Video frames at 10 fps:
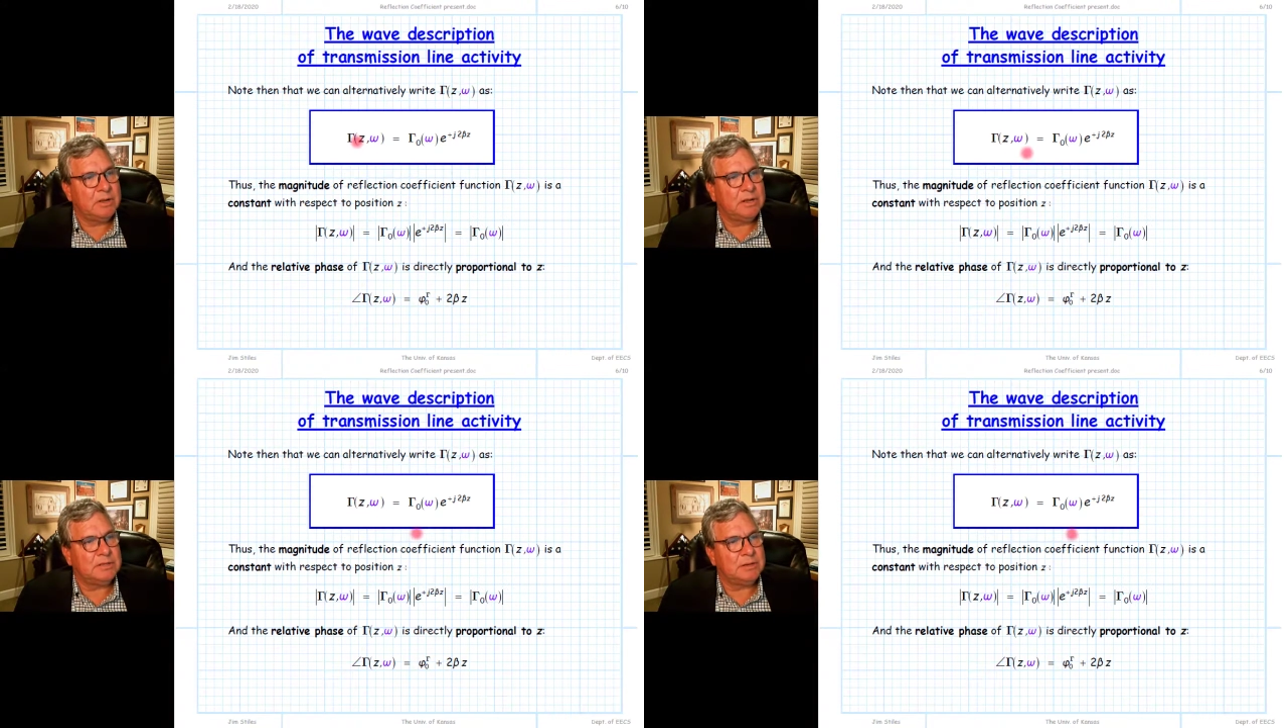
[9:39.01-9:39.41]

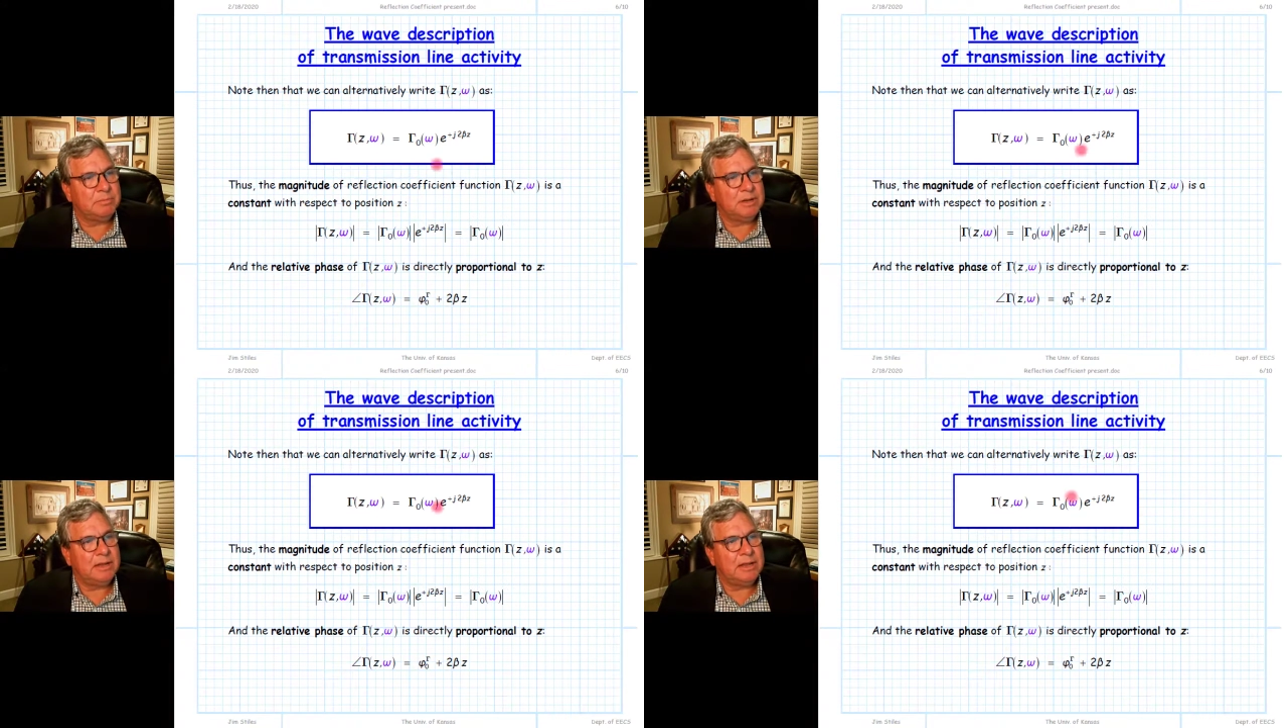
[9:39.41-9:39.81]
It's
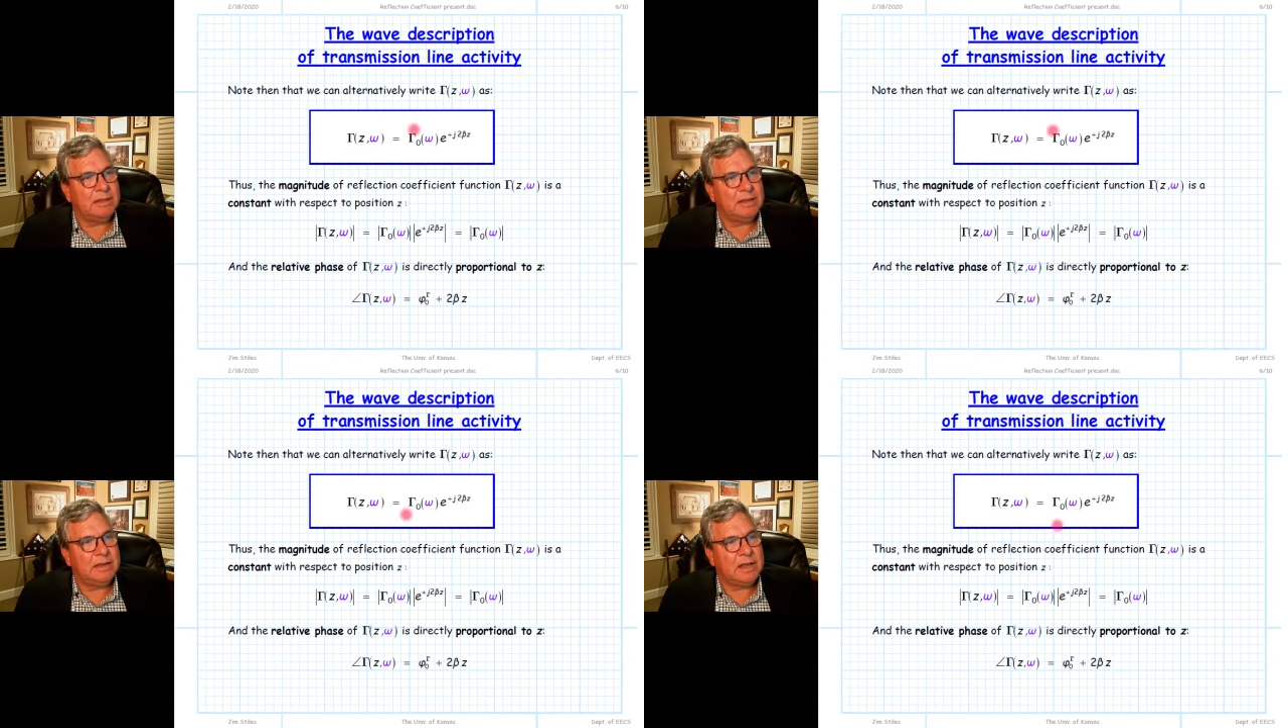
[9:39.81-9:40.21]
simply
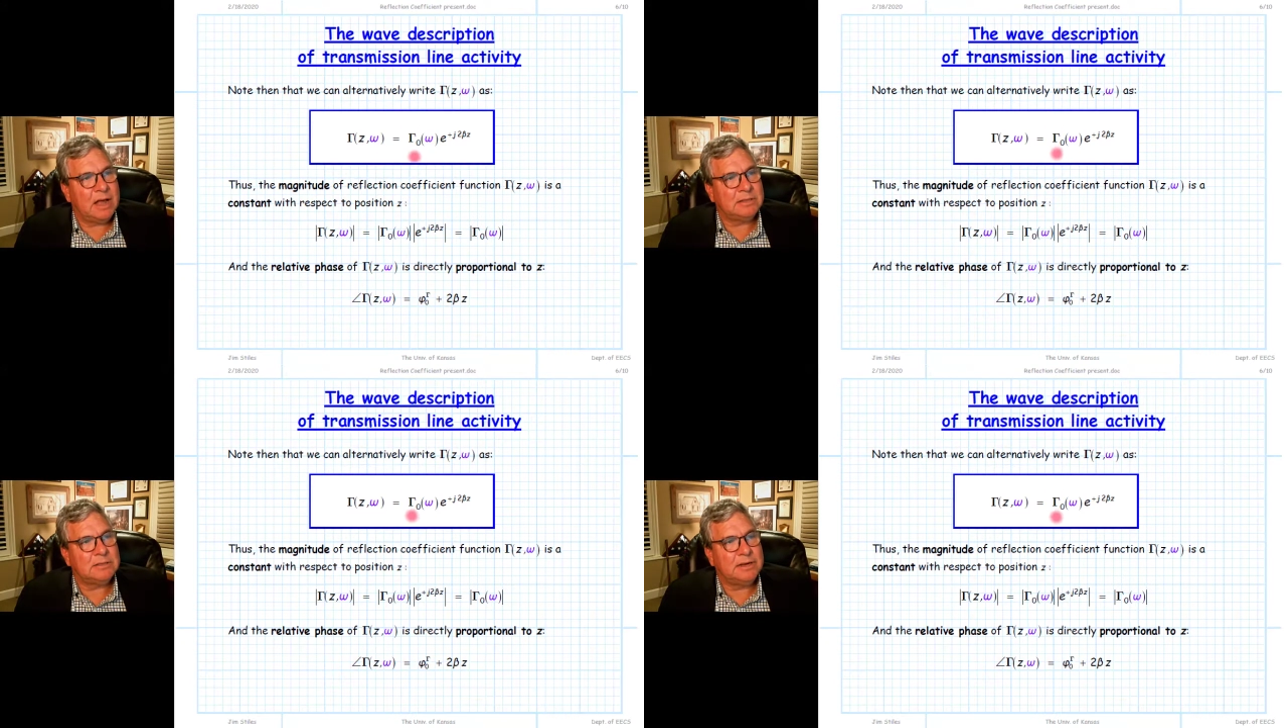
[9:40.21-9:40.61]
the
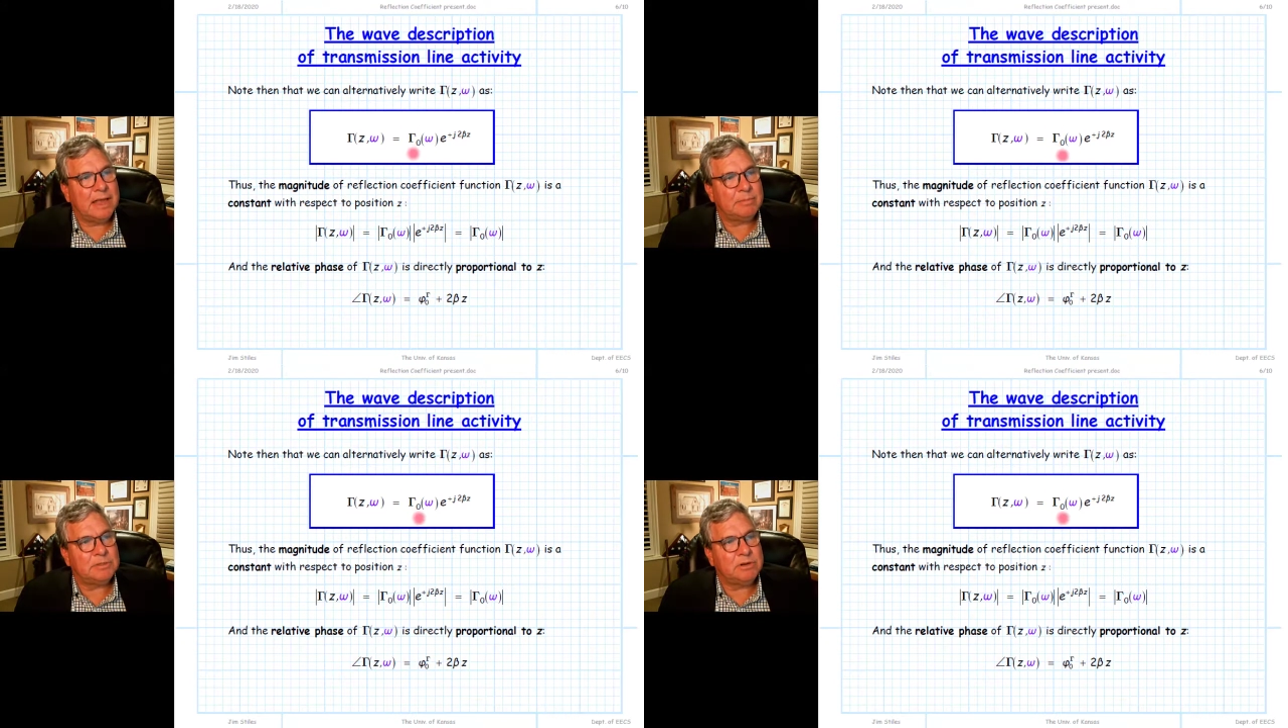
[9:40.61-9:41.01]
constant
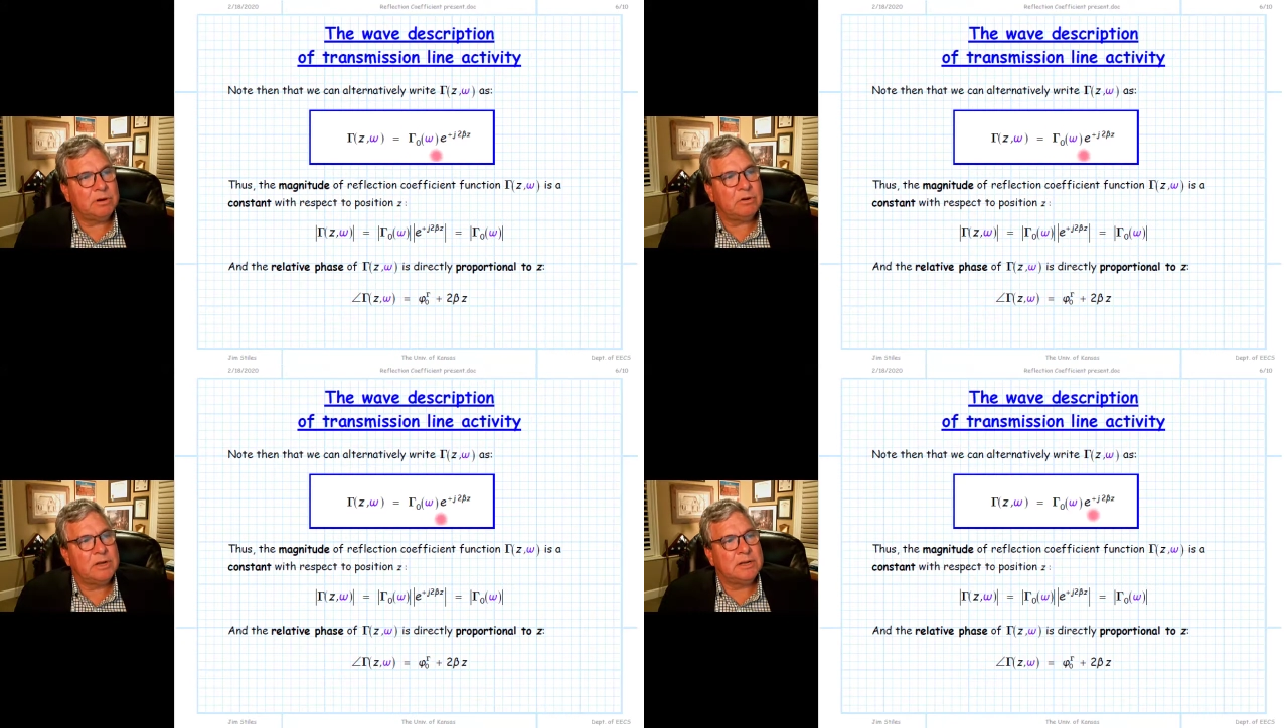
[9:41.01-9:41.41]
gamma
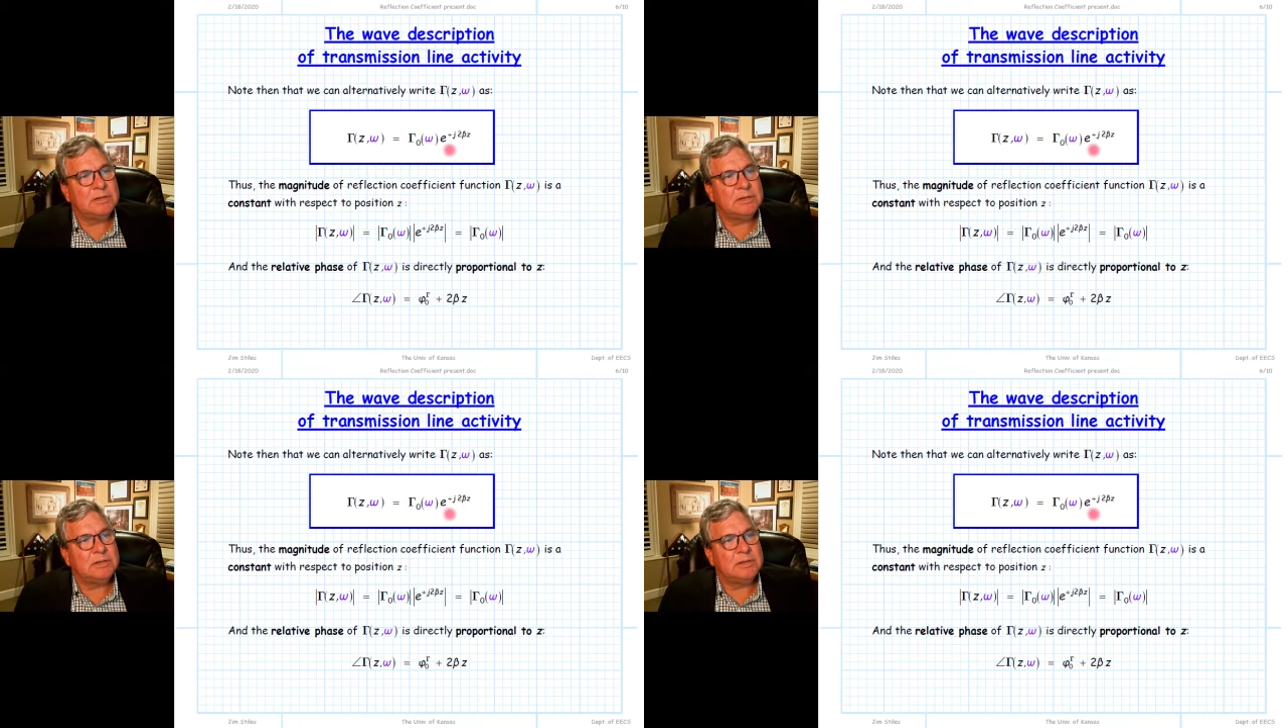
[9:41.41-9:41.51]
0